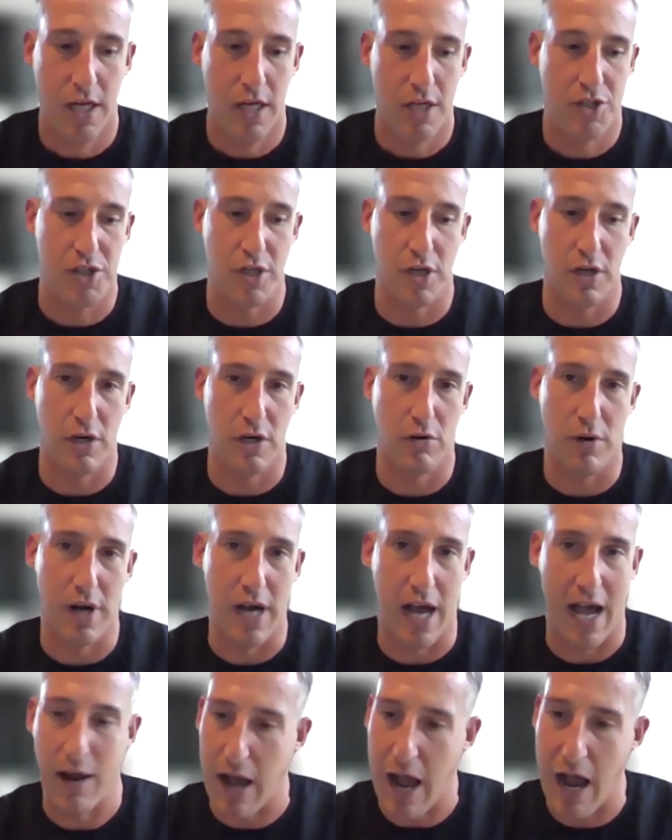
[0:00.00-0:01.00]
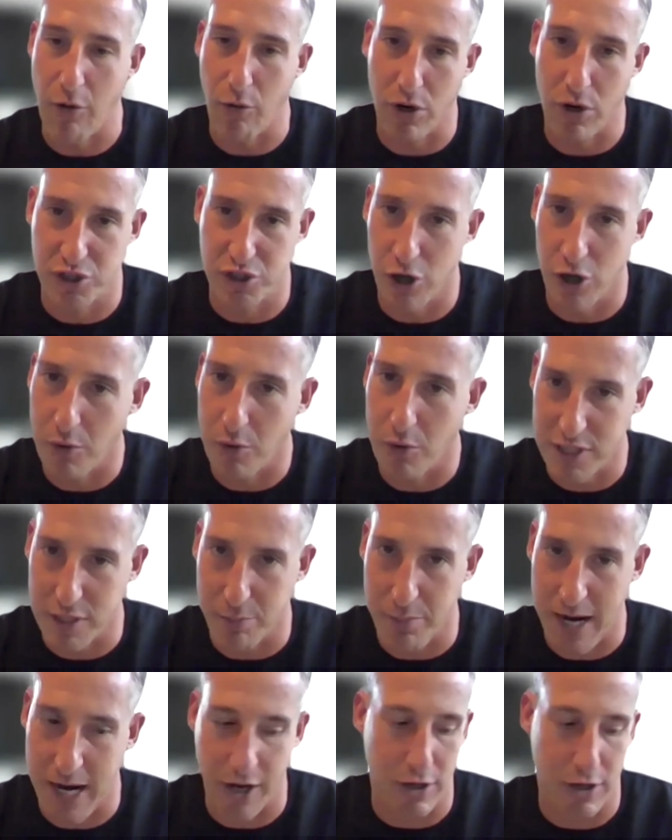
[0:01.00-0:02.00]
So I wasn't always a
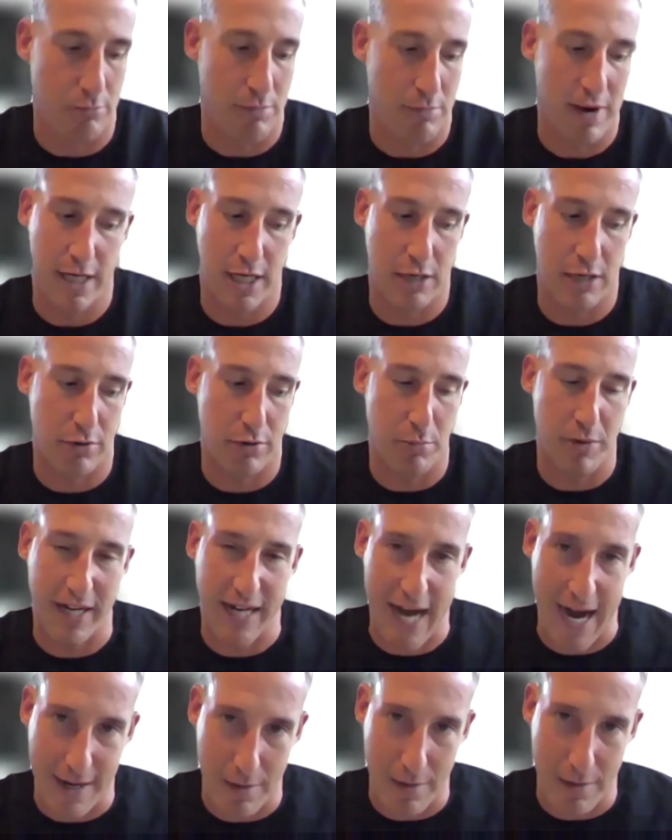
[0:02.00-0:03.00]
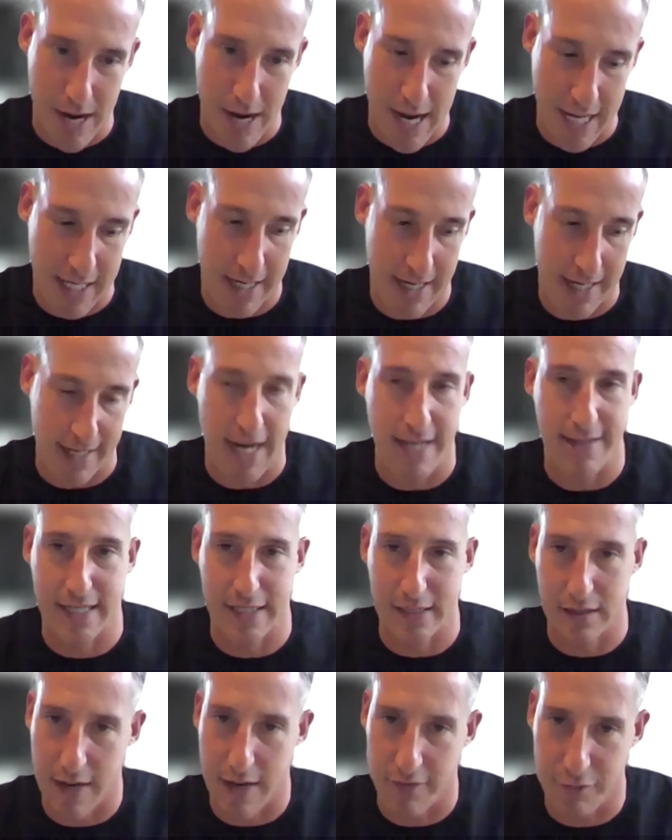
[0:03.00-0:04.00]
banker. My career began in banking. I
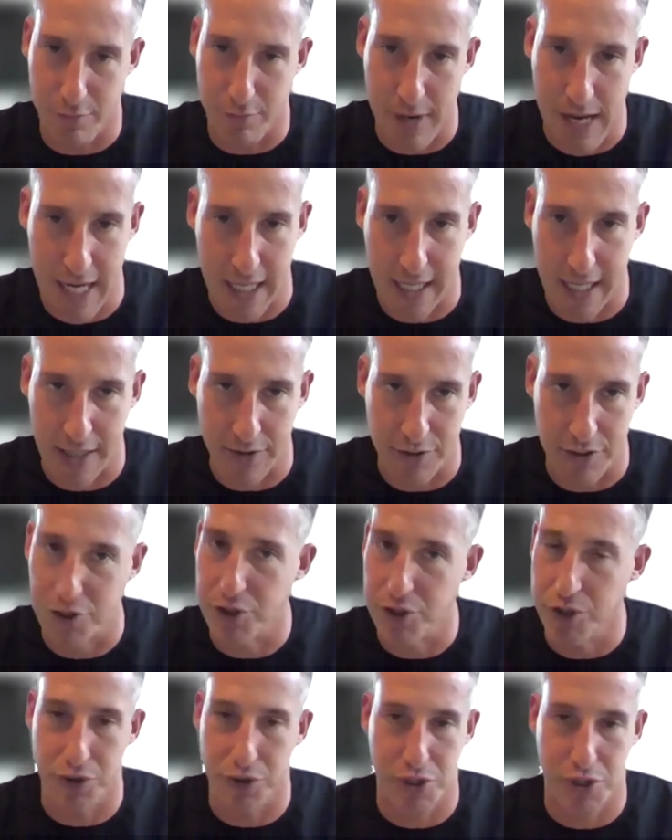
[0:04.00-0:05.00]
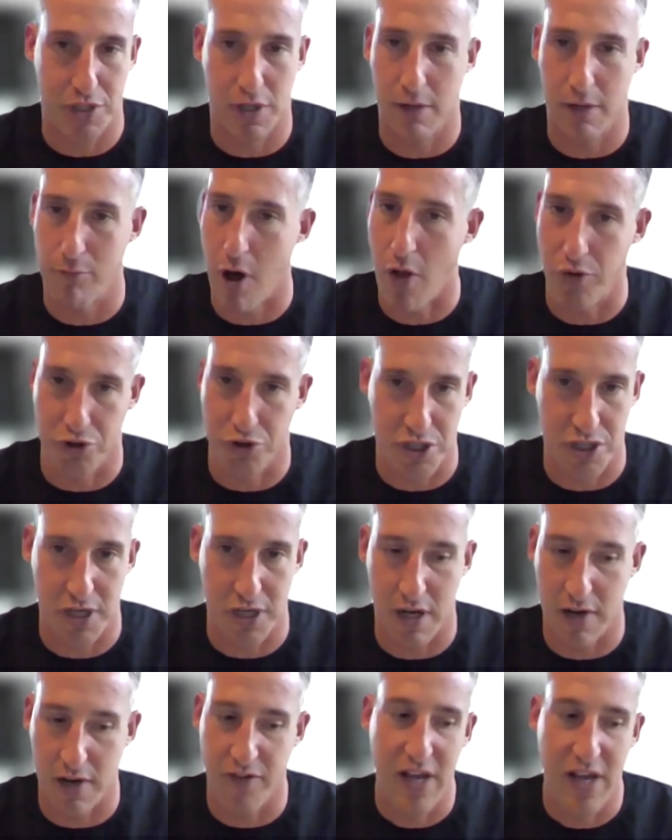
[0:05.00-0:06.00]
then left banking to do some other
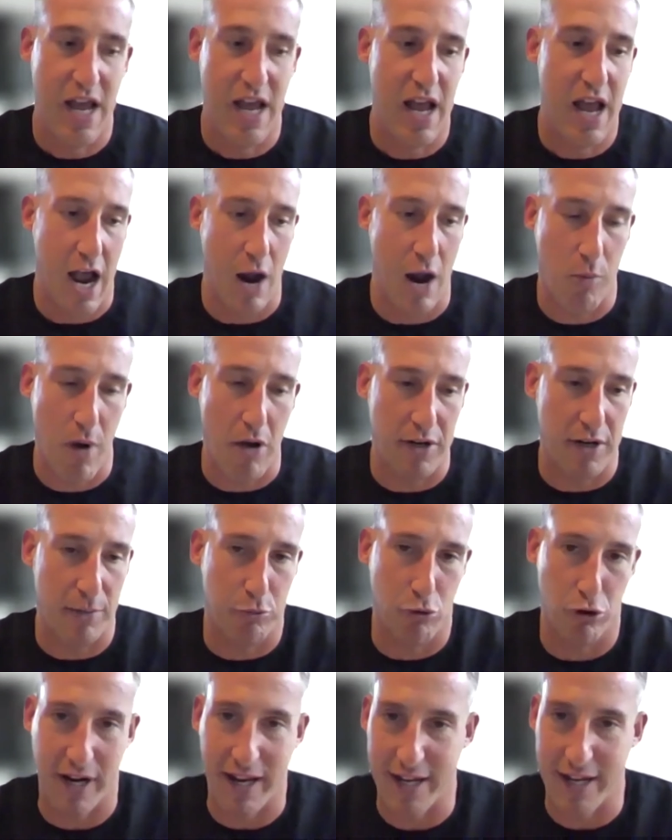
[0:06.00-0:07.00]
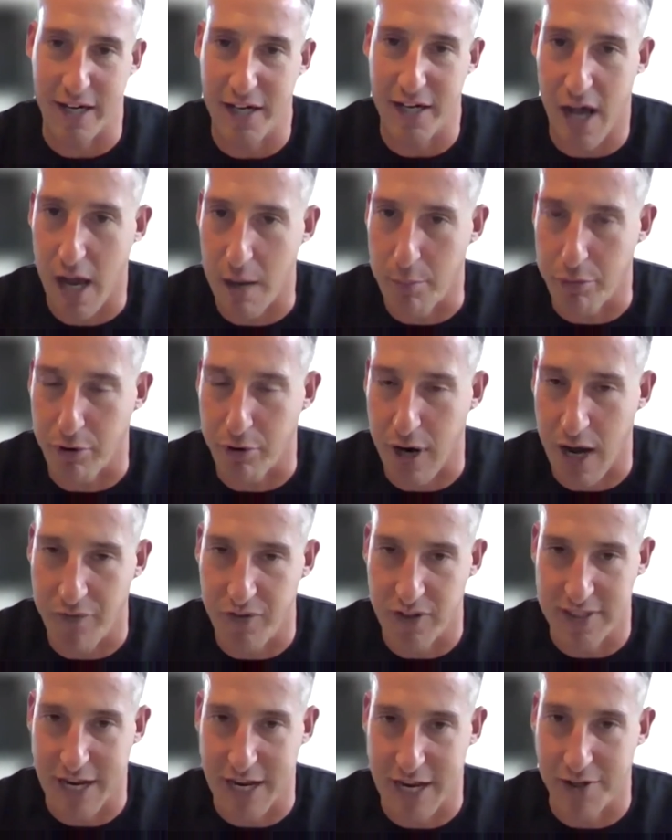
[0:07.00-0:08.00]
stuff. I wound up working at a
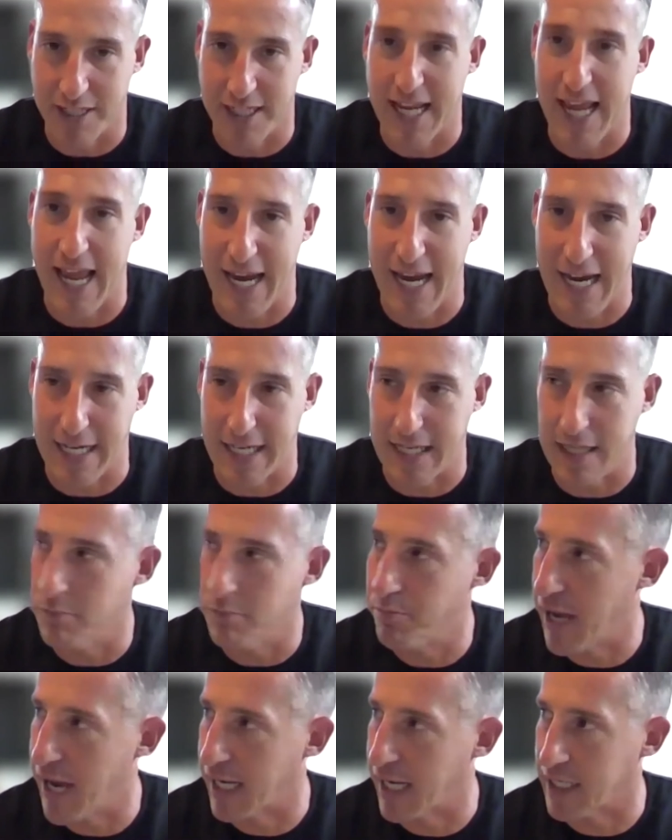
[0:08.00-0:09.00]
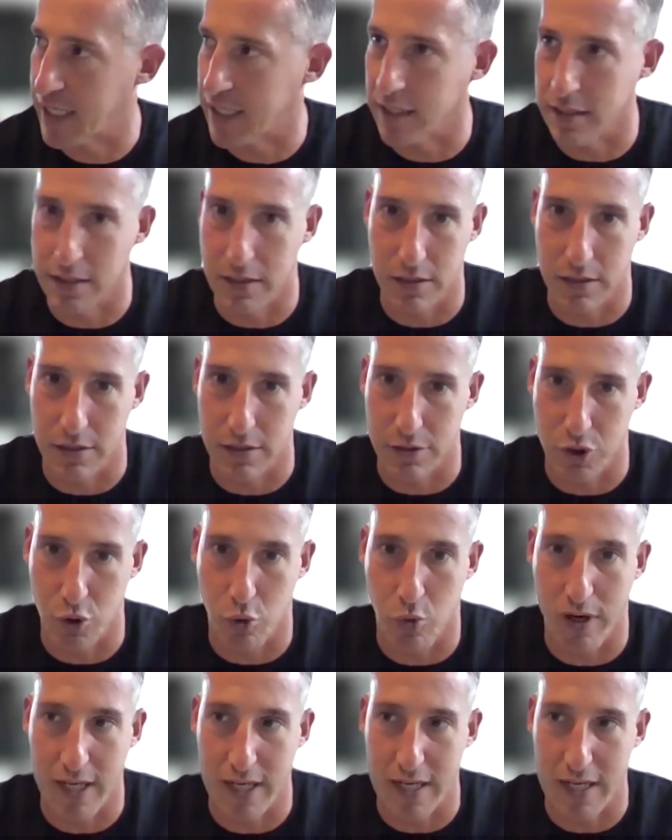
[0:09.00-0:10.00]
nonprofit down in Haiti back in
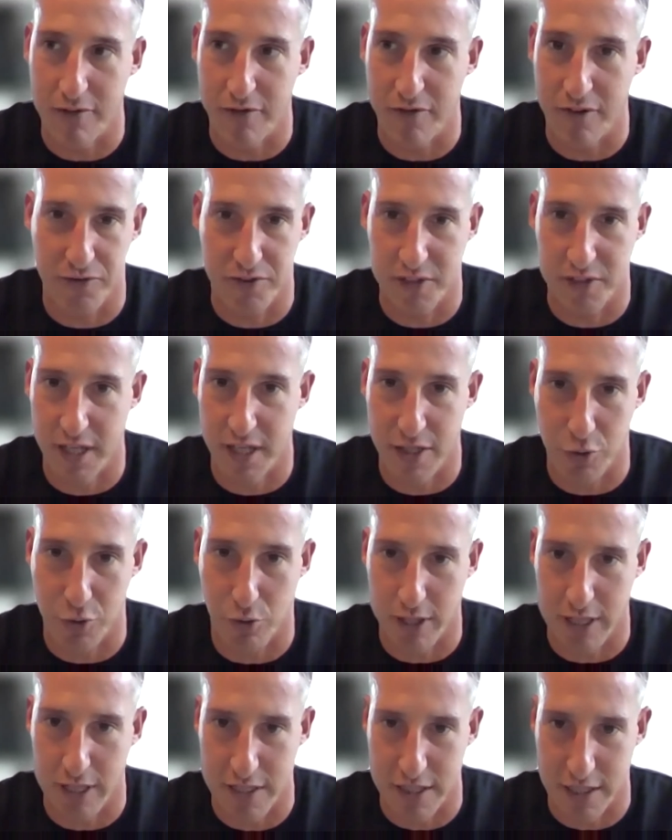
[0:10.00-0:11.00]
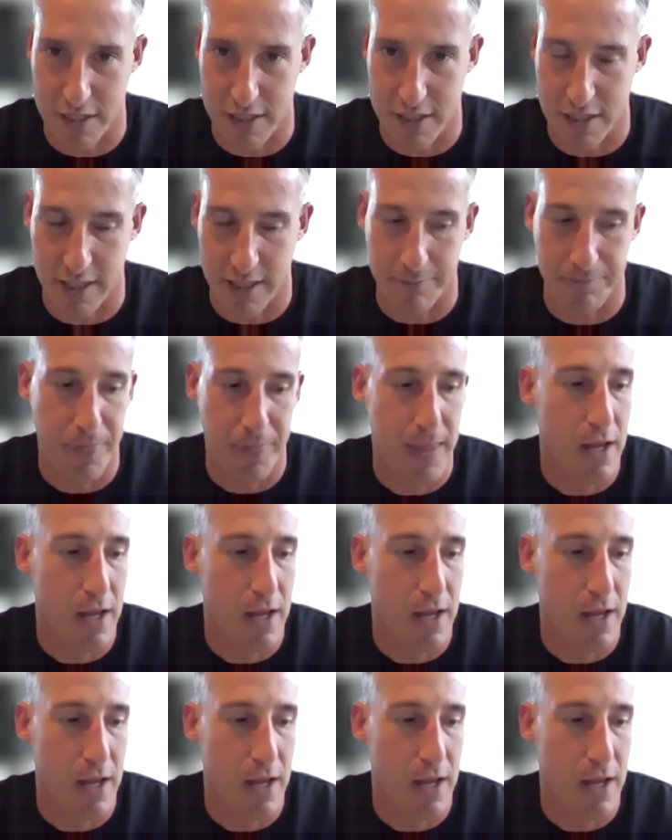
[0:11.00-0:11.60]
2015, 2016.